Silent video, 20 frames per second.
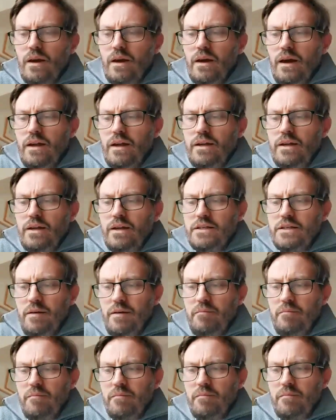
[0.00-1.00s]

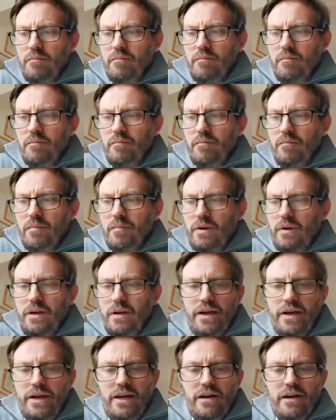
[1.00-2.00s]
And
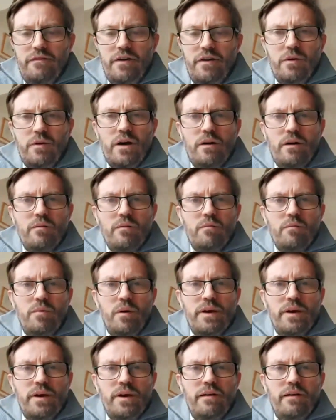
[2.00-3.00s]
Nicky, I think
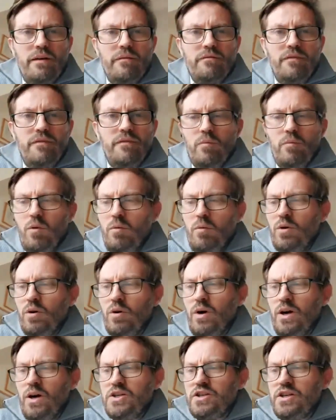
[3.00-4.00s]
probably get one more
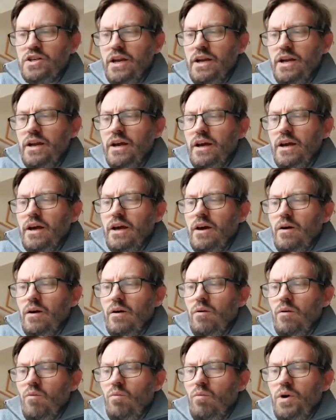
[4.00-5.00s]
question in.
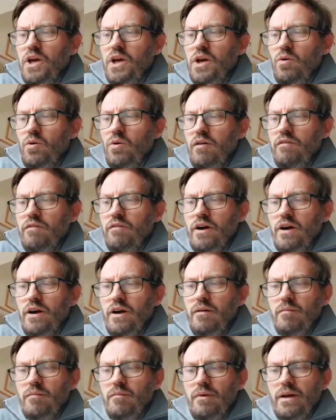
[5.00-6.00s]
Were you
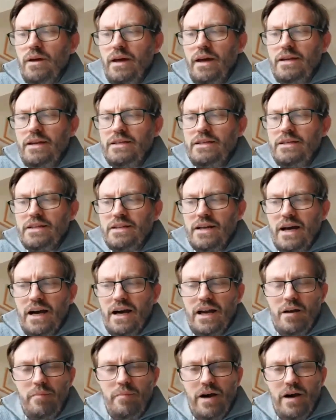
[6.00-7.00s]
ever in
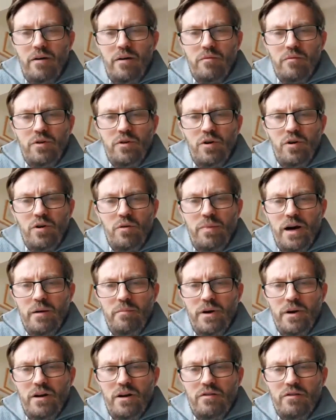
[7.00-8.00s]
denial about your
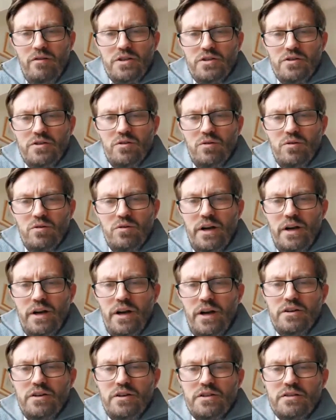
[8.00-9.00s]
bipolar at all? I
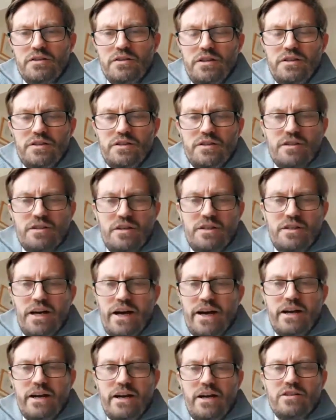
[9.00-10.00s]
know it's a
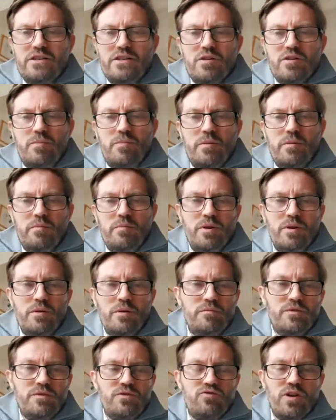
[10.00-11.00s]
diagnosis that people
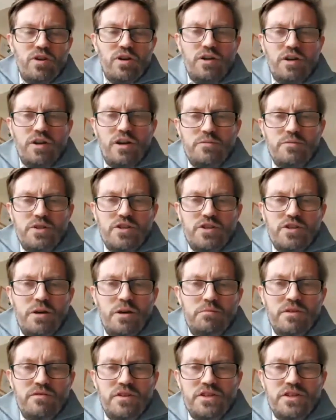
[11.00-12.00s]
struggle to come to
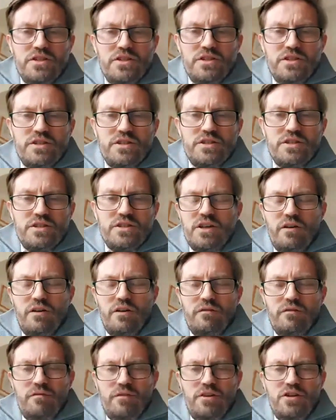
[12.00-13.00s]
terms with. There's still a
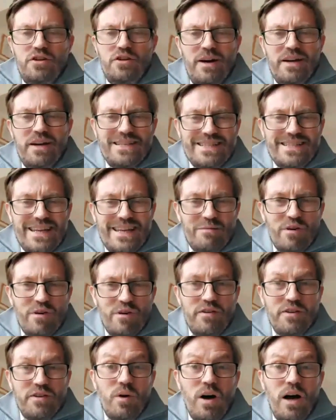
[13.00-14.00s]
huge amount of stigma
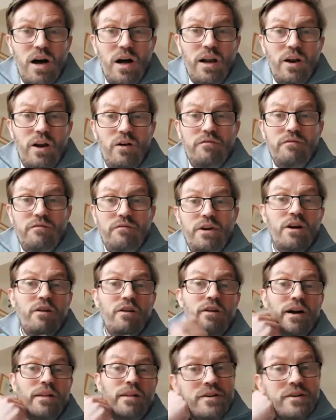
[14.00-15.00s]
as well, a lot of fear
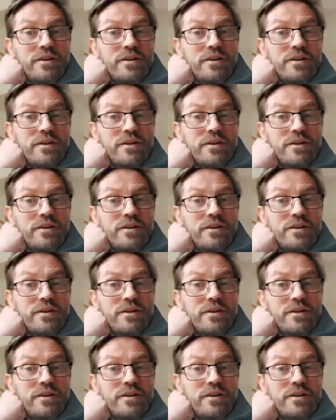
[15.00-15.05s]
around the